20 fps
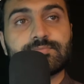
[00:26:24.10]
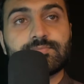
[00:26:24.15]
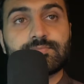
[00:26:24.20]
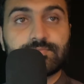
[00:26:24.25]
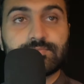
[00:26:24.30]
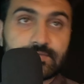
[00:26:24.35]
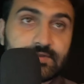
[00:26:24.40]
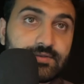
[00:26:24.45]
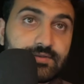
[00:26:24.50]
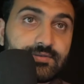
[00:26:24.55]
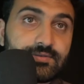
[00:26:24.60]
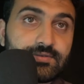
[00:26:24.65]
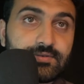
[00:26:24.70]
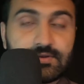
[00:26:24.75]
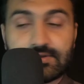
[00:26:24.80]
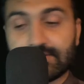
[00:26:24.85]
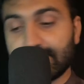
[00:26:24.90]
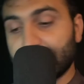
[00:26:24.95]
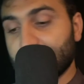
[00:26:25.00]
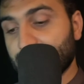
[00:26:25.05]
This
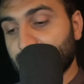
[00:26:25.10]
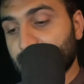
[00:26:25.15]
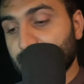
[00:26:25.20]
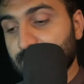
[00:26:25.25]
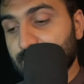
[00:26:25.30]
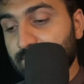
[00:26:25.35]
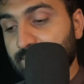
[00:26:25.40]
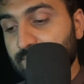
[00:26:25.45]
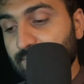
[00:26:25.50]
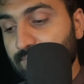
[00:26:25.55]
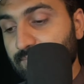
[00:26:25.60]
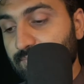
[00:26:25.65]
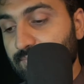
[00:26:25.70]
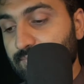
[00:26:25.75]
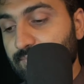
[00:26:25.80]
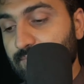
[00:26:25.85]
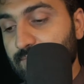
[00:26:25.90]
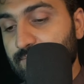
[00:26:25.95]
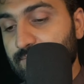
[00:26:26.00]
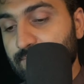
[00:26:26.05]
is the stuff
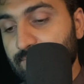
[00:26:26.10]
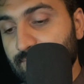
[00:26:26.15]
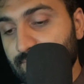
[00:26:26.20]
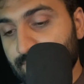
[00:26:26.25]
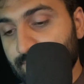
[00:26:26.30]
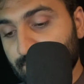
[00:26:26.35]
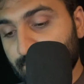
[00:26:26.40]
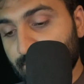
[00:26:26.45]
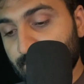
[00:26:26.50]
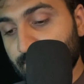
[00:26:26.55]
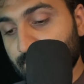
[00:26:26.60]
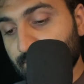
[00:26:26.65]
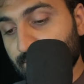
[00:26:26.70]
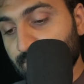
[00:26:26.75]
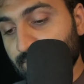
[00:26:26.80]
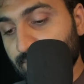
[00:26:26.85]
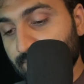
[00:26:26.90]
which is going on.